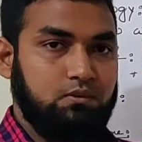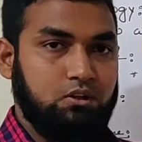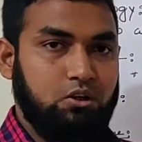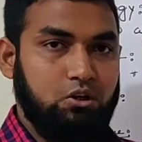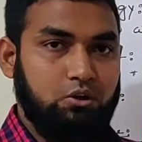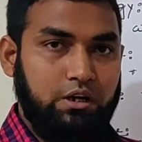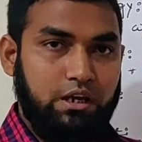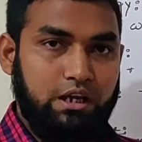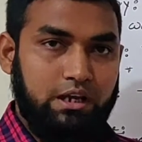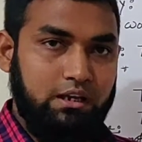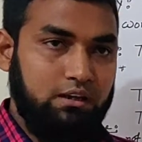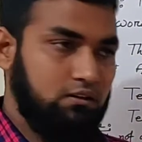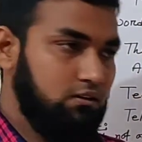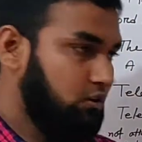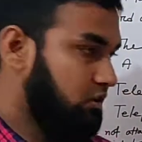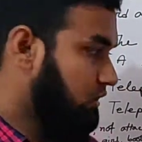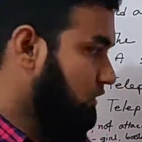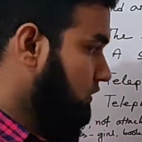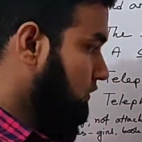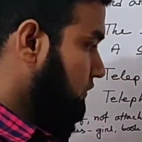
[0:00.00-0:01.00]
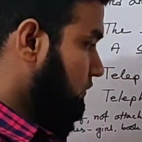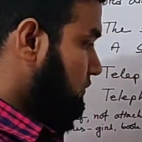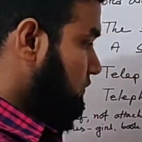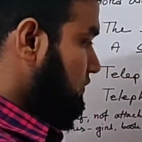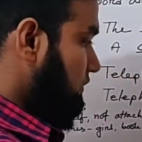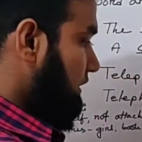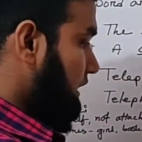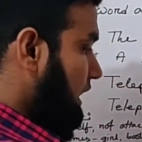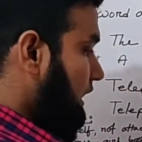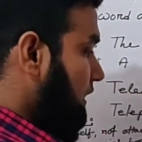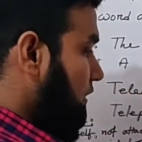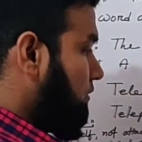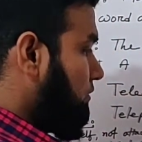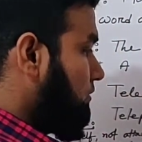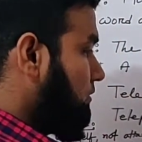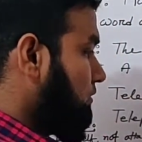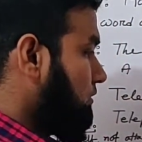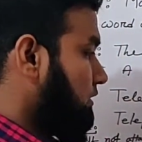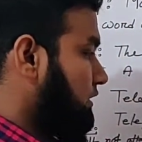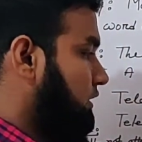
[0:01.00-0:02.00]
Okay, so
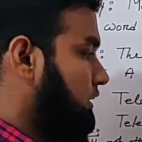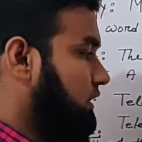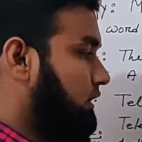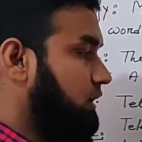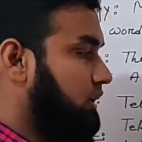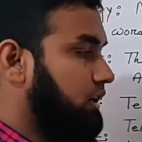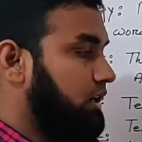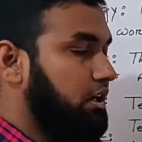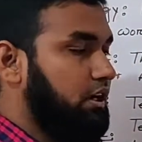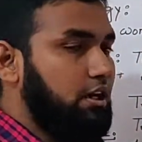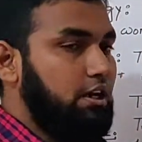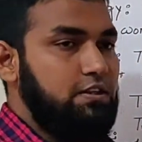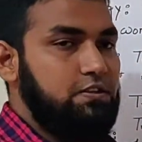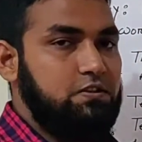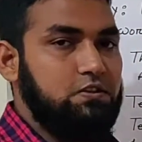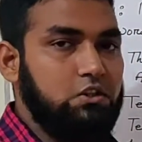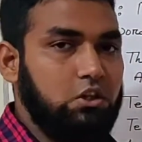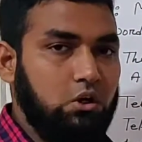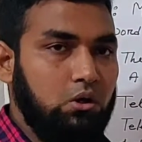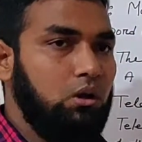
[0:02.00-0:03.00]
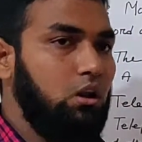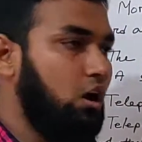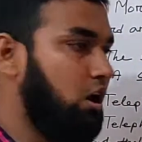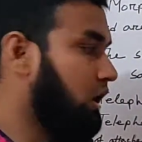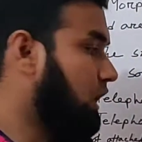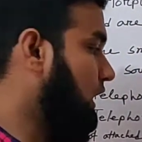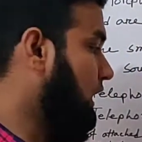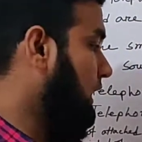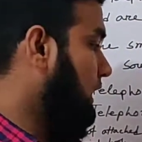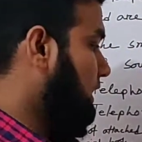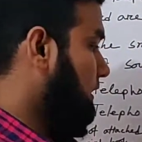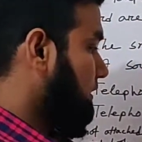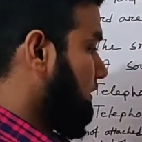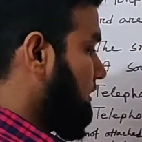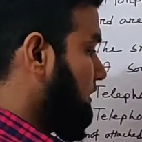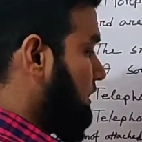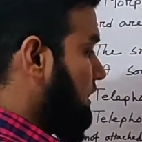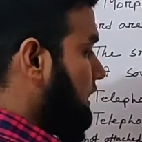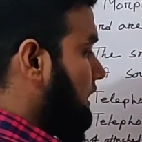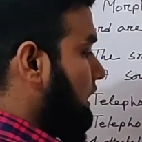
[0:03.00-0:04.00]
now it is no
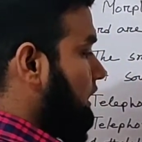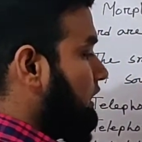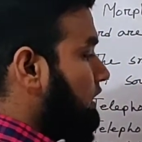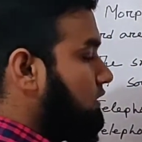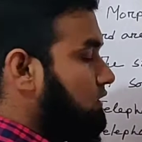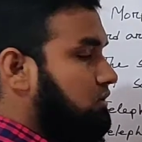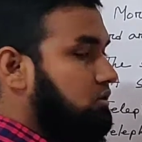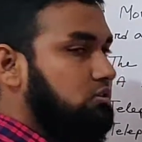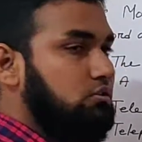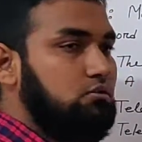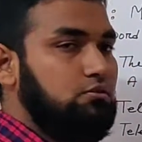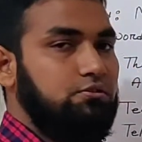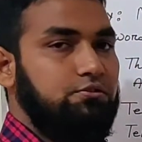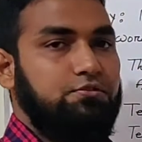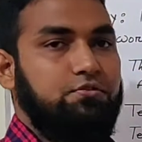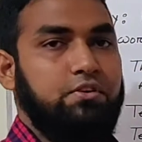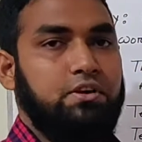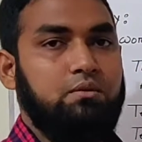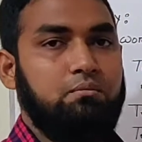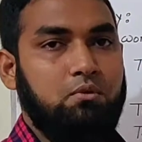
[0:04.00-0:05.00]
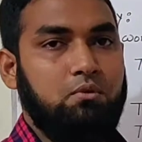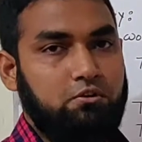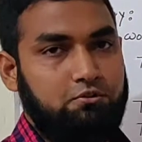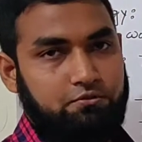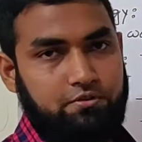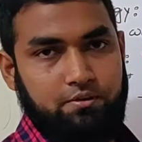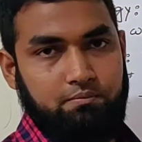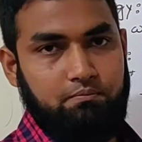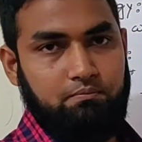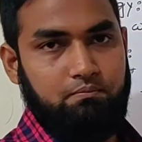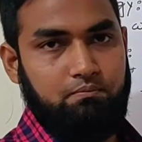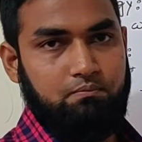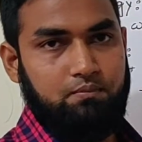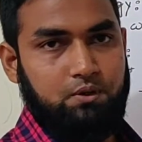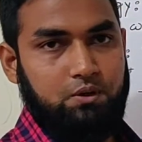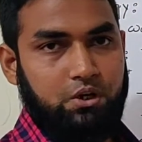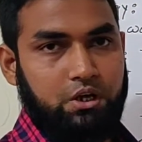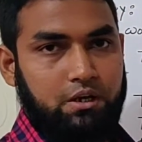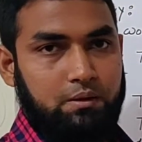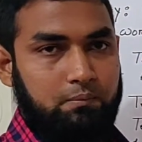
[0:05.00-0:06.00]
longer a free
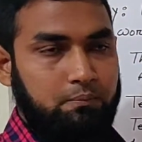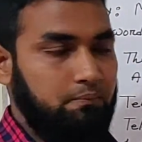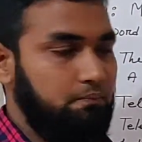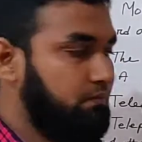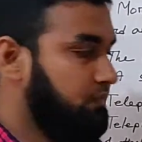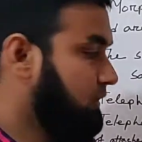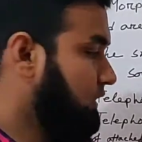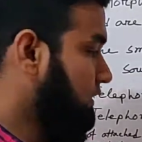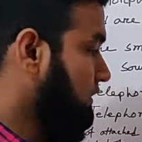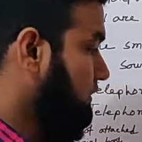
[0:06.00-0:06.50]
morpheme. Okay,